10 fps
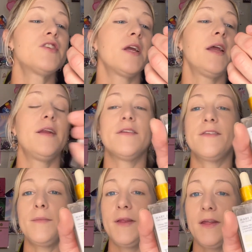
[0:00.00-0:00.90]
Jane
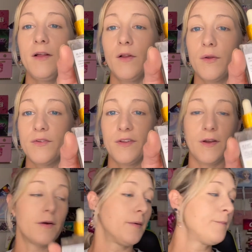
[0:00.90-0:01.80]
C B D Glow
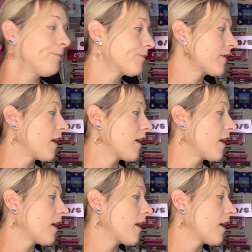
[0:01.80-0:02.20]
Serum.